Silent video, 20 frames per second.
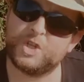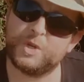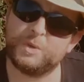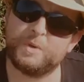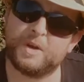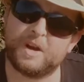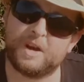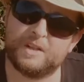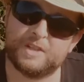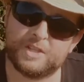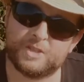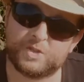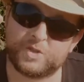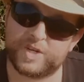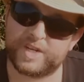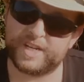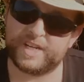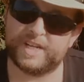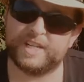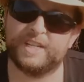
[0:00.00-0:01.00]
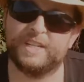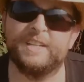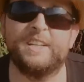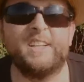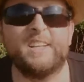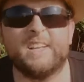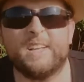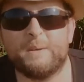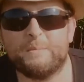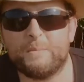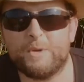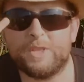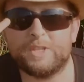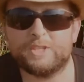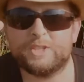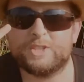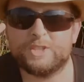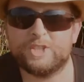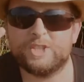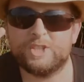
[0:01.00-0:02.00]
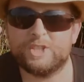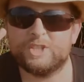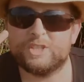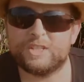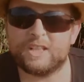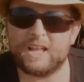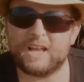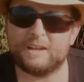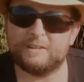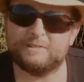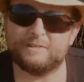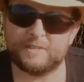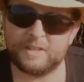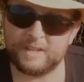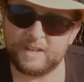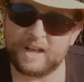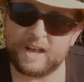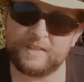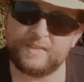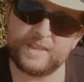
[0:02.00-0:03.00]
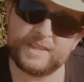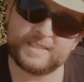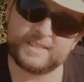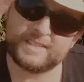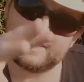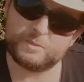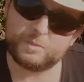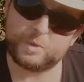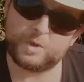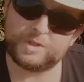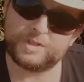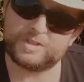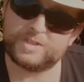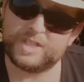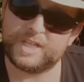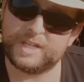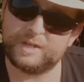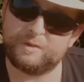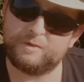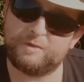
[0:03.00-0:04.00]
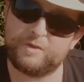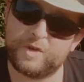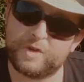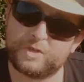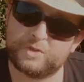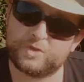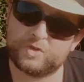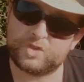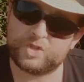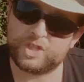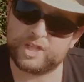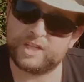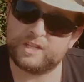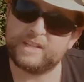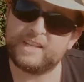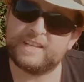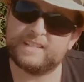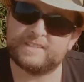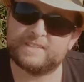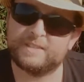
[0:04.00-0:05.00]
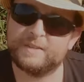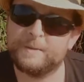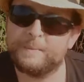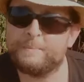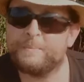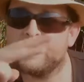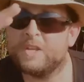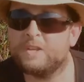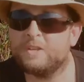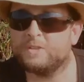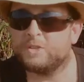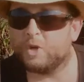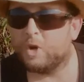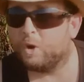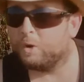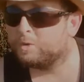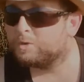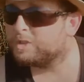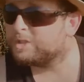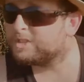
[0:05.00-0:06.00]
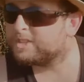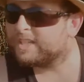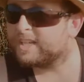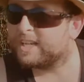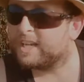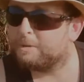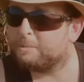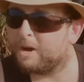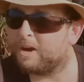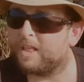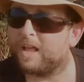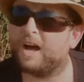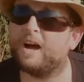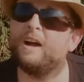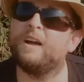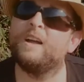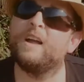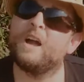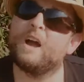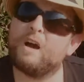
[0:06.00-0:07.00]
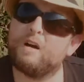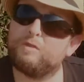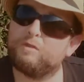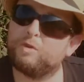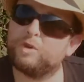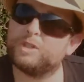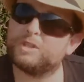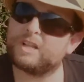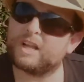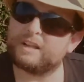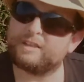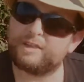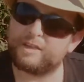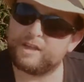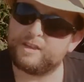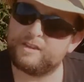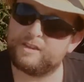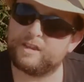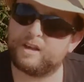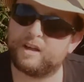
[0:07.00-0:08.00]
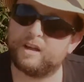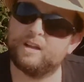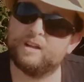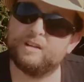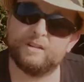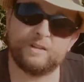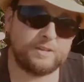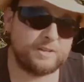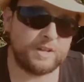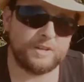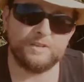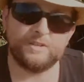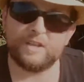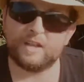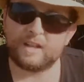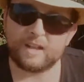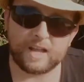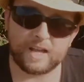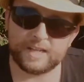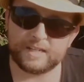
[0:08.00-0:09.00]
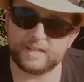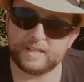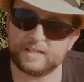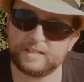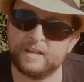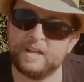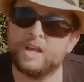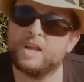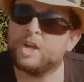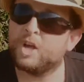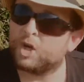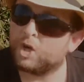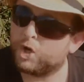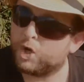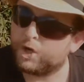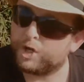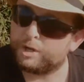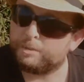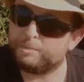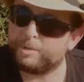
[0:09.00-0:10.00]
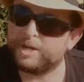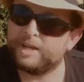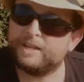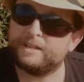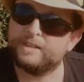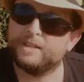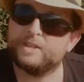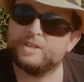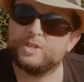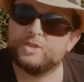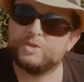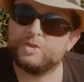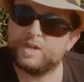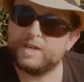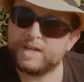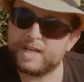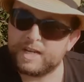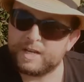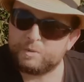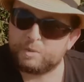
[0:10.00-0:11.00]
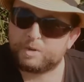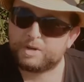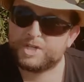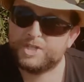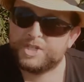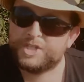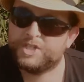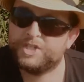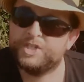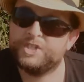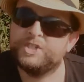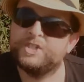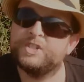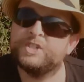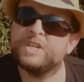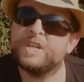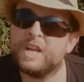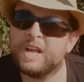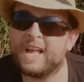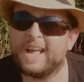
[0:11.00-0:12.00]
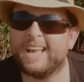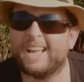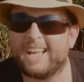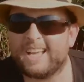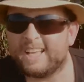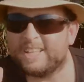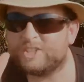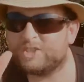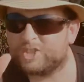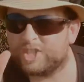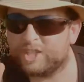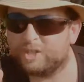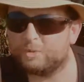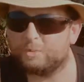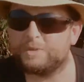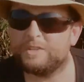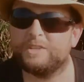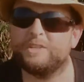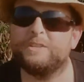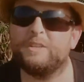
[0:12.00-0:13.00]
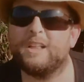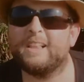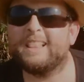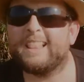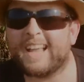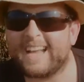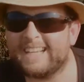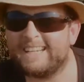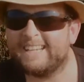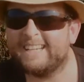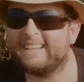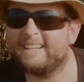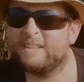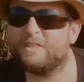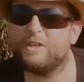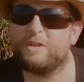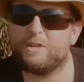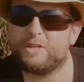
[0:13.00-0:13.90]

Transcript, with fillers: two out of the Trinity. But there's a third left, and this is what the seal, first seal is. So just think about that. A voice like thunder, thunder, lightning, could it be that the Trinity whoosh, is sealed with lightning, the